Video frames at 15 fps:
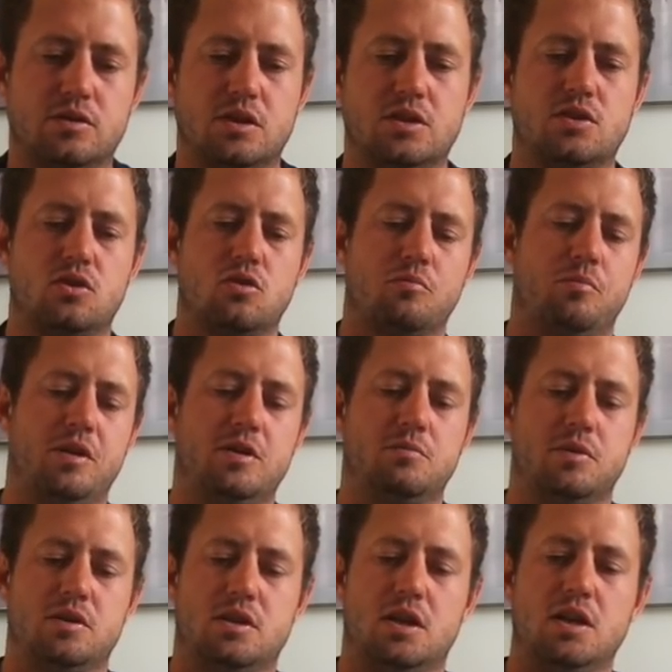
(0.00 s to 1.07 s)
just to complete
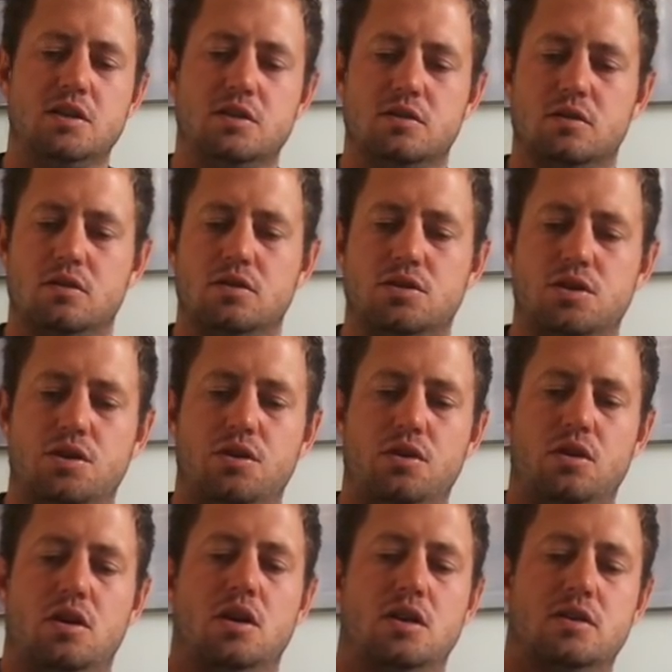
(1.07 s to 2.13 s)
my trace, I'm going to show you
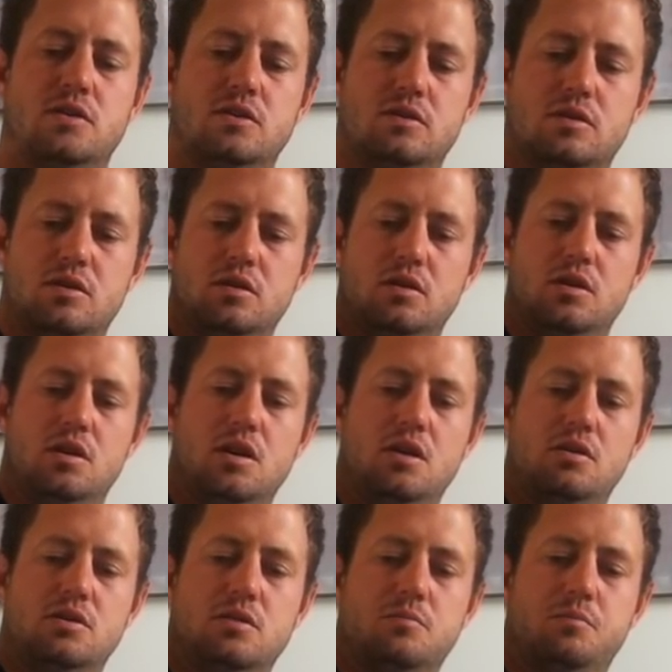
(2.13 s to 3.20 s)
guys
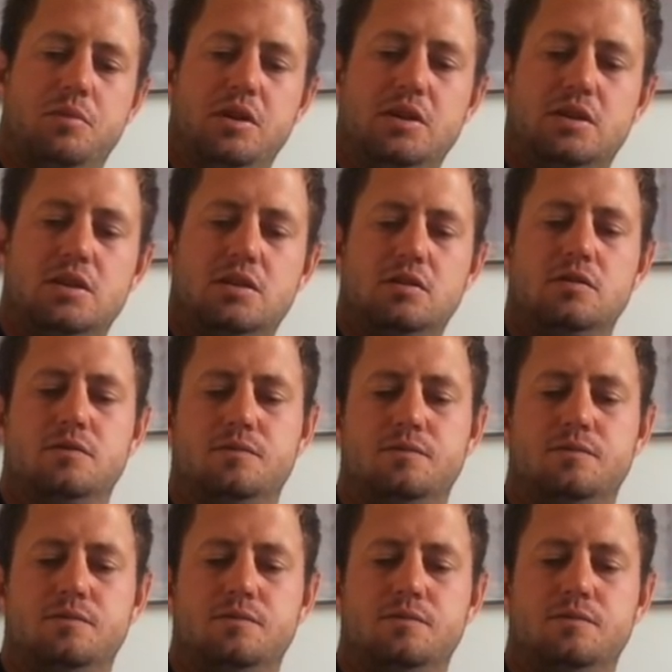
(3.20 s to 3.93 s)
how it completed.